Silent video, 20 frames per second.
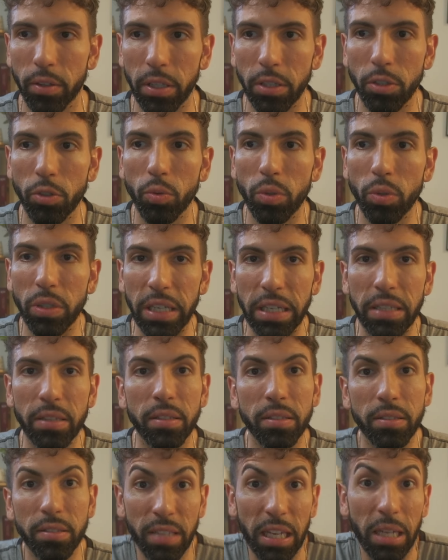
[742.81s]
then you get
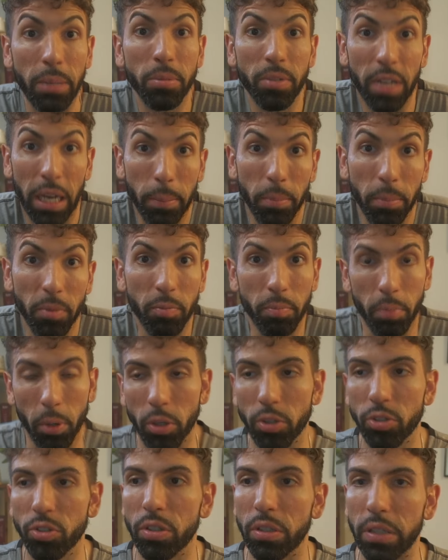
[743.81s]
the same type of
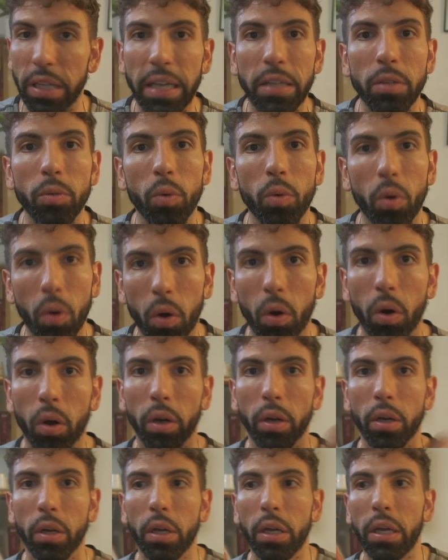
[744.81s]
person that you are.